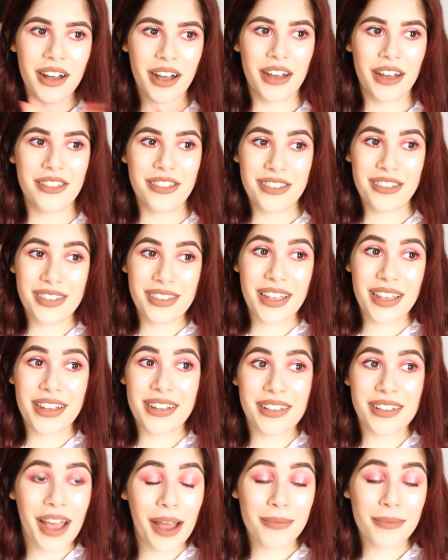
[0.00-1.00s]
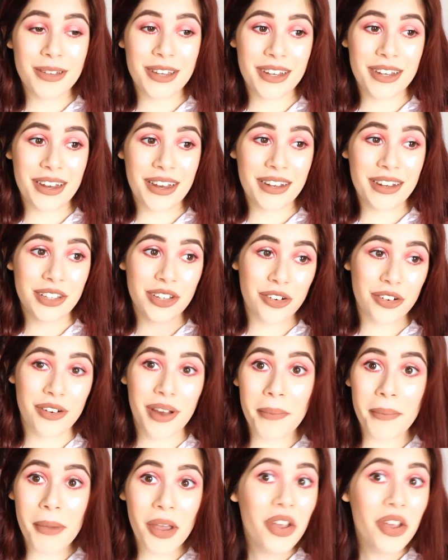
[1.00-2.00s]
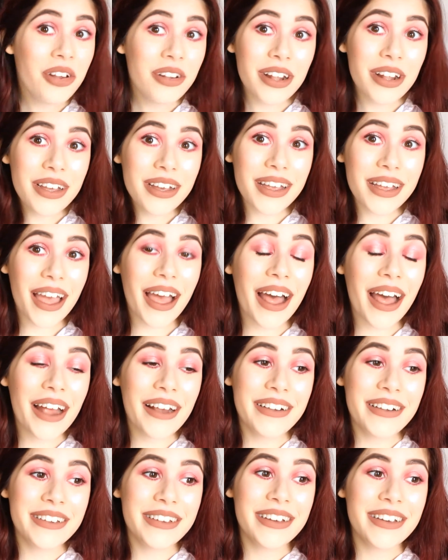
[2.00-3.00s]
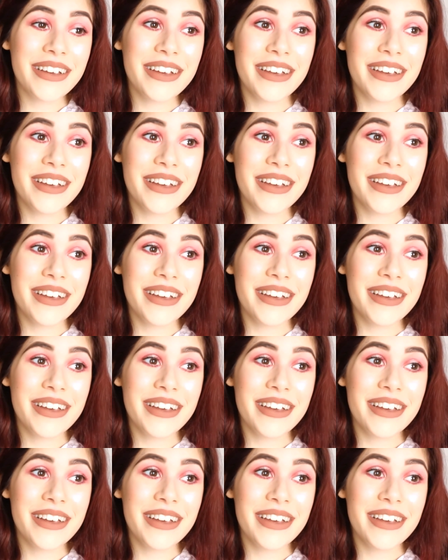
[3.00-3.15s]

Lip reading: I just adapted it to create my own look, and